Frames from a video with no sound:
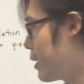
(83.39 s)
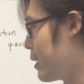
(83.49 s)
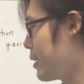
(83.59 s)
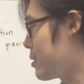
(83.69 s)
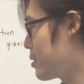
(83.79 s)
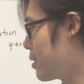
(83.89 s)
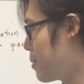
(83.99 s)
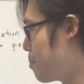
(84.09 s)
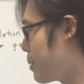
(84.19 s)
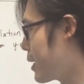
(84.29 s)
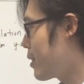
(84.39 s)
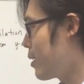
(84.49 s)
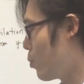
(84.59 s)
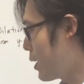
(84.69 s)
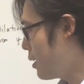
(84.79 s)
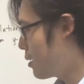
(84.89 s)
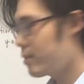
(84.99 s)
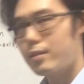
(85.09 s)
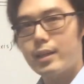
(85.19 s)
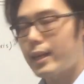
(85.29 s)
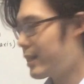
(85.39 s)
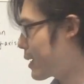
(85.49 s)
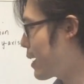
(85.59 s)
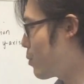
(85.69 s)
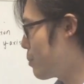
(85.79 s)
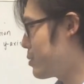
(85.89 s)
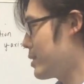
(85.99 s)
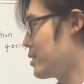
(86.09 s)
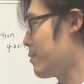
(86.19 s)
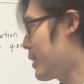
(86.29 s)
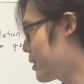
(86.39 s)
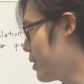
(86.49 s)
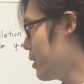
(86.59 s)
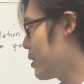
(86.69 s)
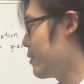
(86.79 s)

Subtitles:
is bigger than 1, okay, k represents the factor.